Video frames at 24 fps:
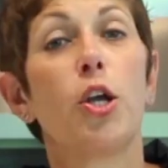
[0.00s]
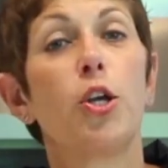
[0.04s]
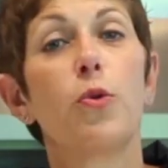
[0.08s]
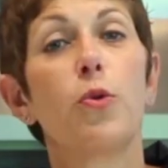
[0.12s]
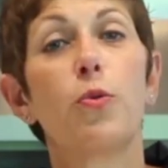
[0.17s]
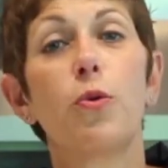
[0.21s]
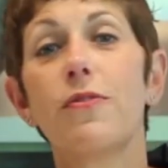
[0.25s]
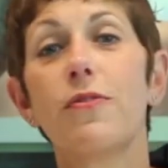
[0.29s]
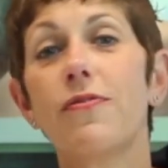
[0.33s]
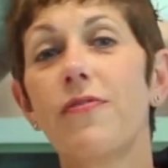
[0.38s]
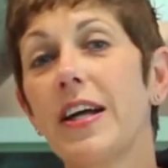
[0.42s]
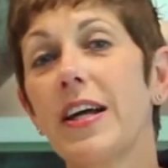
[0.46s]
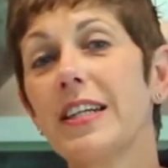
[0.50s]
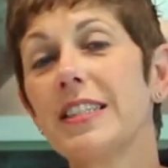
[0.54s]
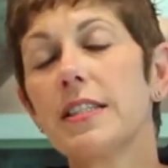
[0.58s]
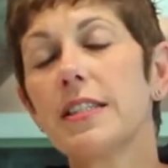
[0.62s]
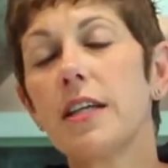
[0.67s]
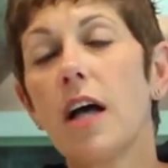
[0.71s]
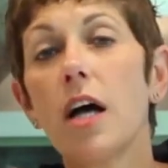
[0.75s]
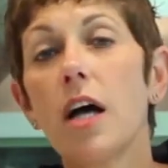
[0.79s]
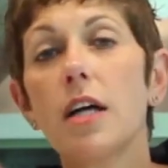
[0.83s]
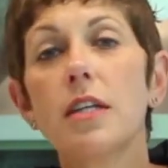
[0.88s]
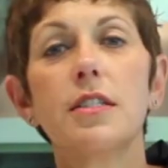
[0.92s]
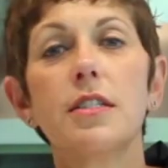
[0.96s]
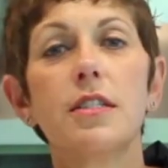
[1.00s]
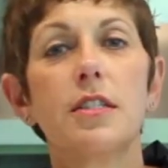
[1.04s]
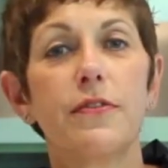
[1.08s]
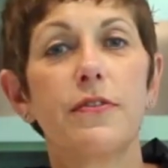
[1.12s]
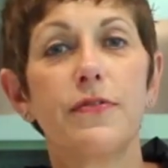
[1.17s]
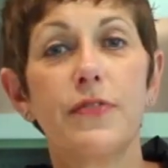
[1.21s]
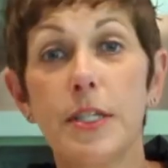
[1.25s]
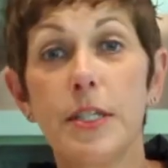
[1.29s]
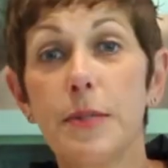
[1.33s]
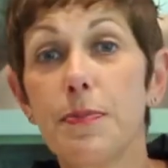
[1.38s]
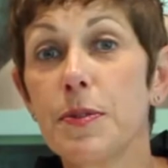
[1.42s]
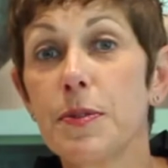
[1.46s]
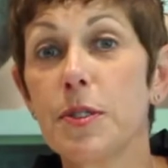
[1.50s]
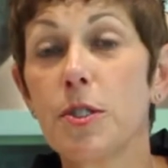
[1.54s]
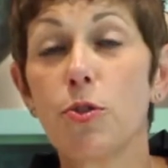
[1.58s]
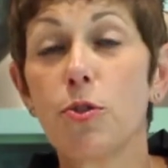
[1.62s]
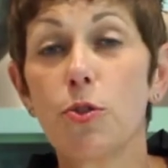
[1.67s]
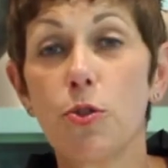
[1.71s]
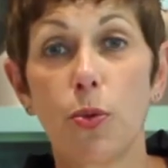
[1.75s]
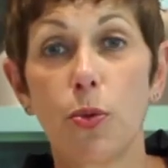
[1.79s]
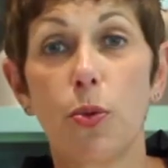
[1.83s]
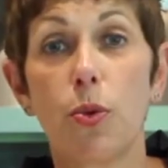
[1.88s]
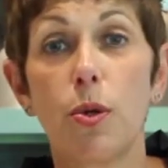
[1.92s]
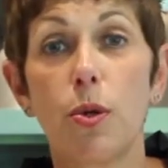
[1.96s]
you will find tons of tips
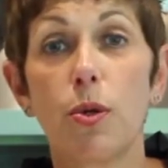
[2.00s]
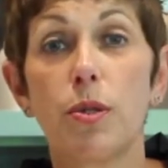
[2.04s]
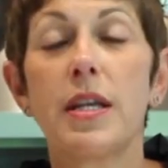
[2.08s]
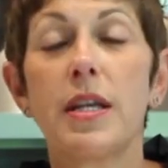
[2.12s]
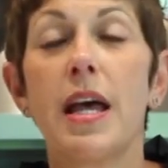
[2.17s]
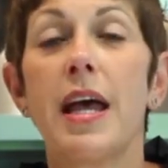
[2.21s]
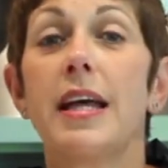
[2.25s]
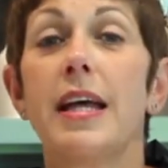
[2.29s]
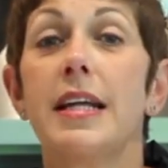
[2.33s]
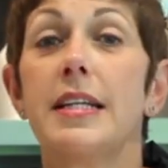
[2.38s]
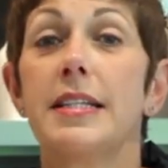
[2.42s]
and tools